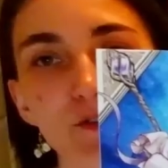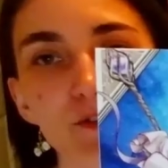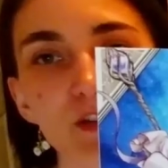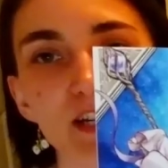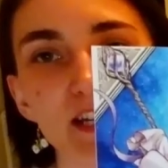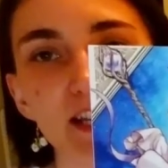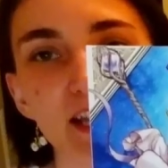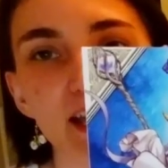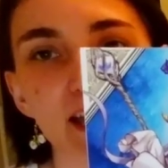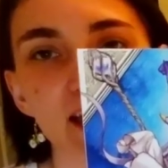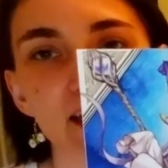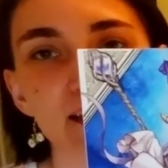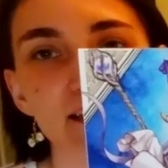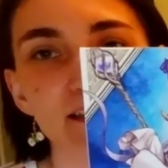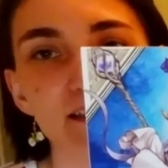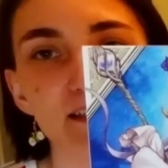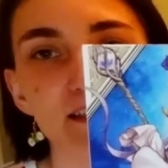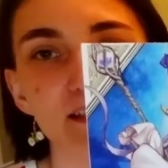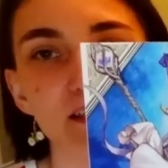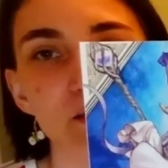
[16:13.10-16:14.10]
reading yet,
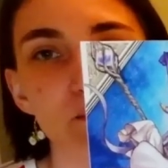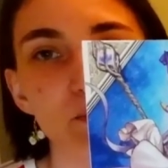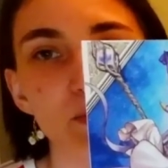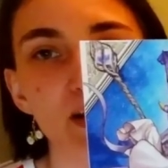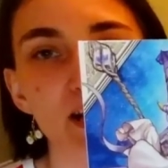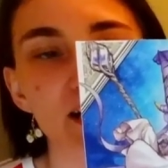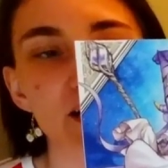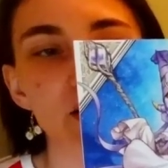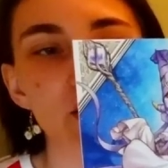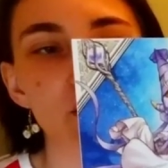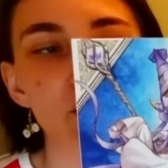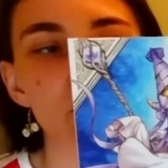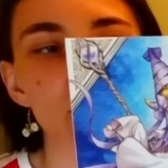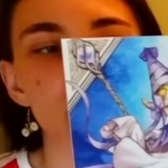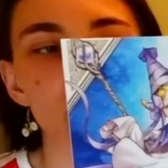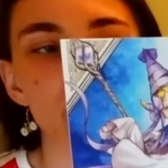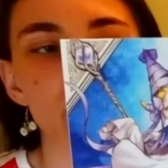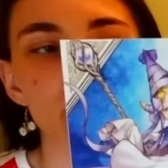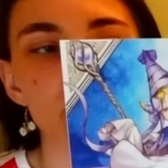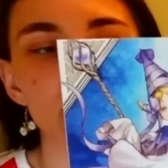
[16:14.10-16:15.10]
but I
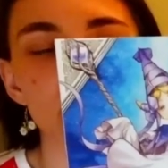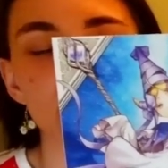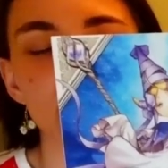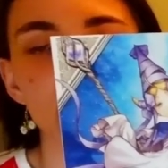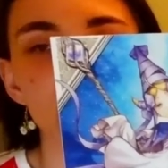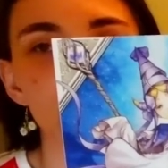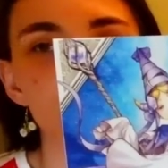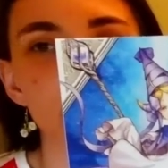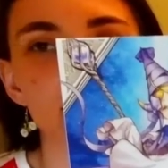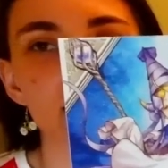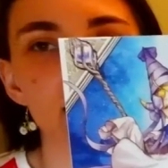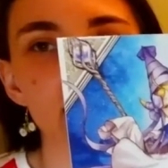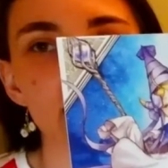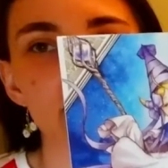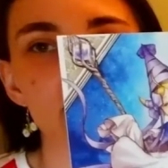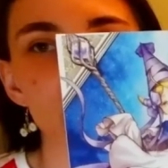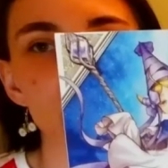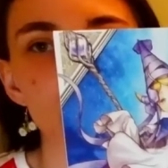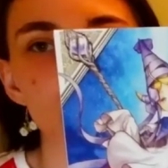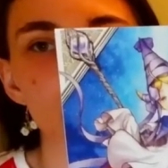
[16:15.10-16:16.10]
know
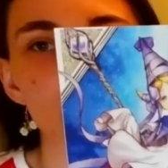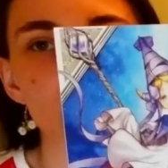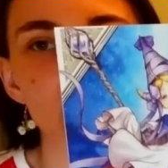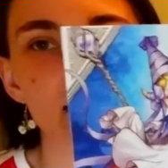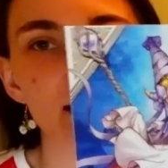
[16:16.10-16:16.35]
everybody